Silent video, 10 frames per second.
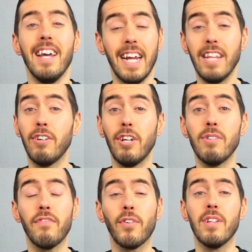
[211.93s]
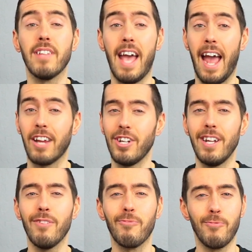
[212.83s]
Either use it for its
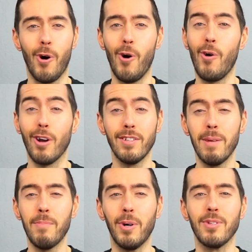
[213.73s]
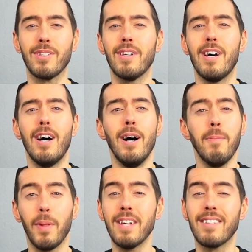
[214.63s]
action, role, or symbols.
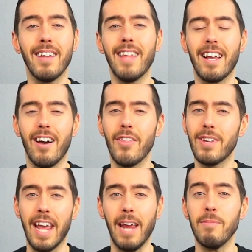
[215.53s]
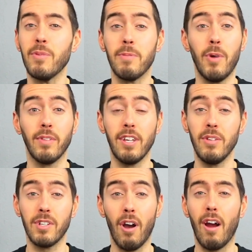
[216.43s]
Plus, unlike other games with
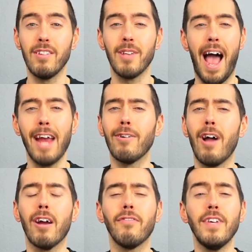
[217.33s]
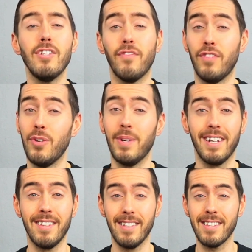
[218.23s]
multi-use cards, iconography is few and
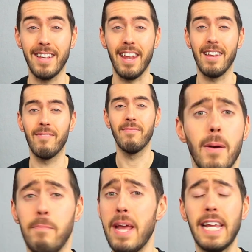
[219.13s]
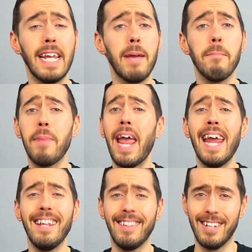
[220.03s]
consistent, making it
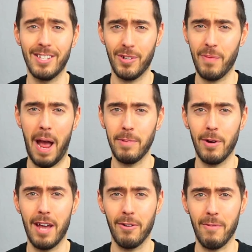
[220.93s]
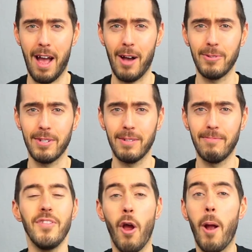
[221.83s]
painless to wrap your head around.
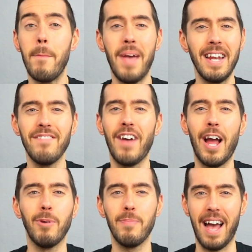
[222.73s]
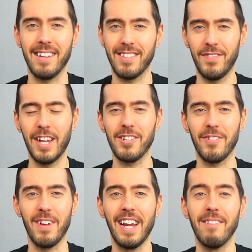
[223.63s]
There are many viable paths to
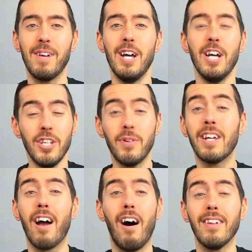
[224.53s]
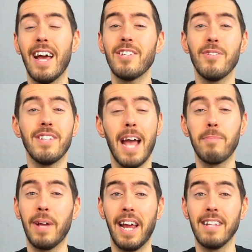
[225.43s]
victory. You can colonize or
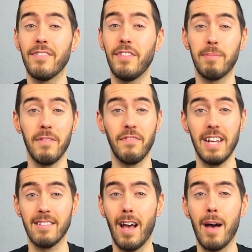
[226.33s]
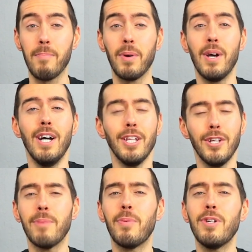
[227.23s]
attack planets to flip them face up, you
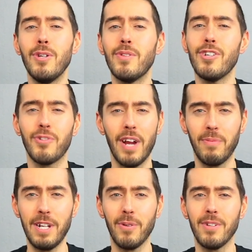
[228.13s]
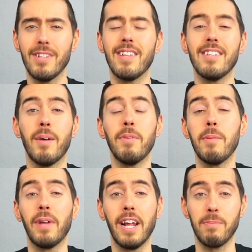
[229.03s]
can produce and trade resources that some of the
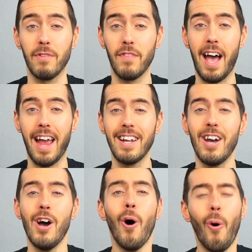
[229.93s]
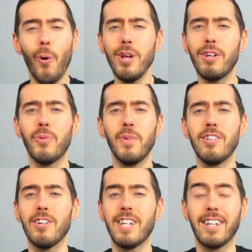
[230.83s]
planets provide, or you can
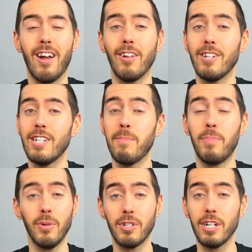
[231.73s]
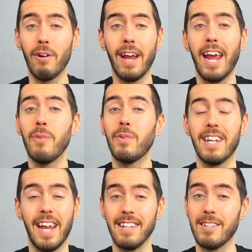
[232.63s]
research technologies to bolster your hand with
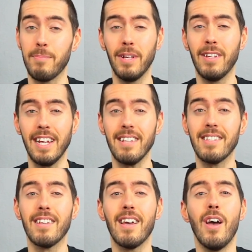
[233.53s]
enhanced abilities.